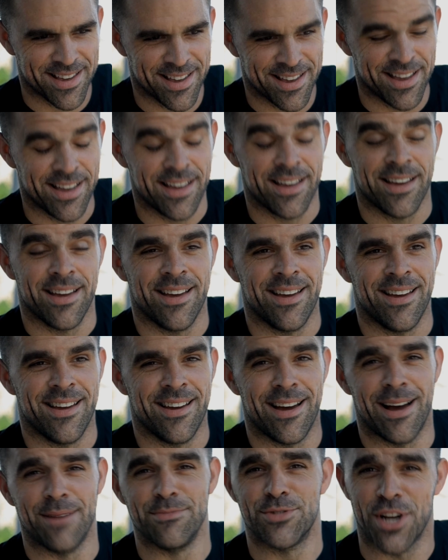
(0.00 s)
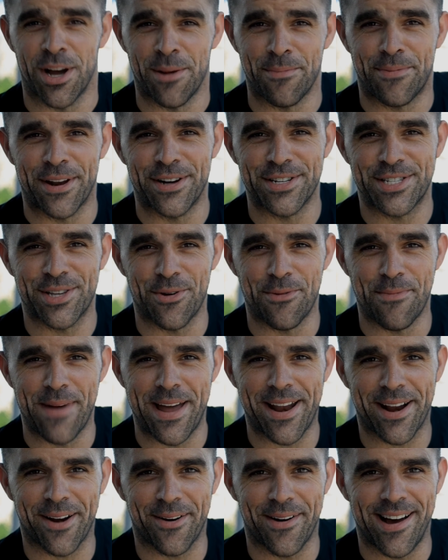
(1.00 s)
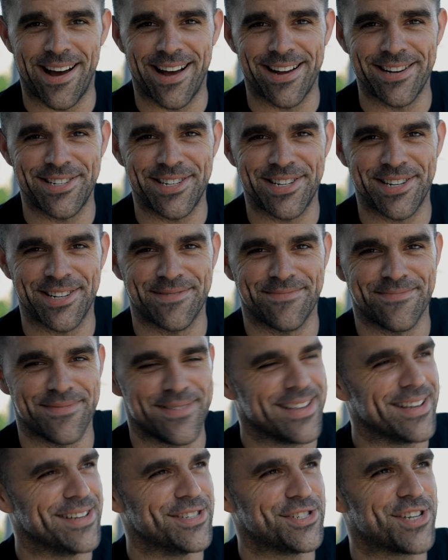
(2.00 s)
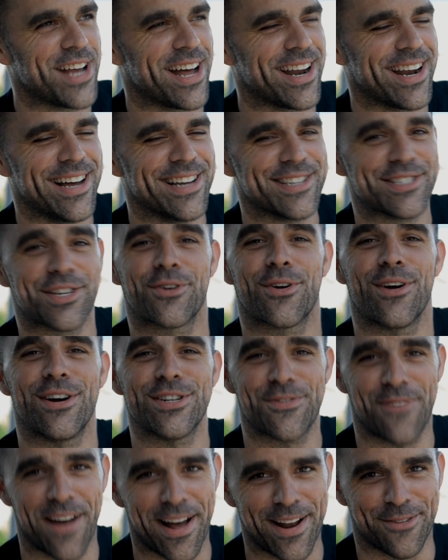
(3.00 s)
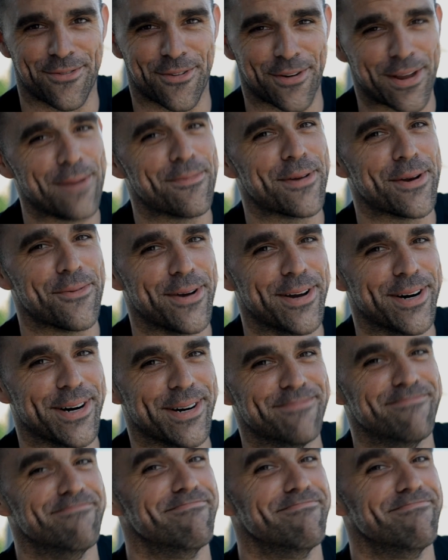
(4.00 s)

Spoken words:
I'm John Peterson with Mayday Garage, and shout outs to Crush Vinyl for keeping it real.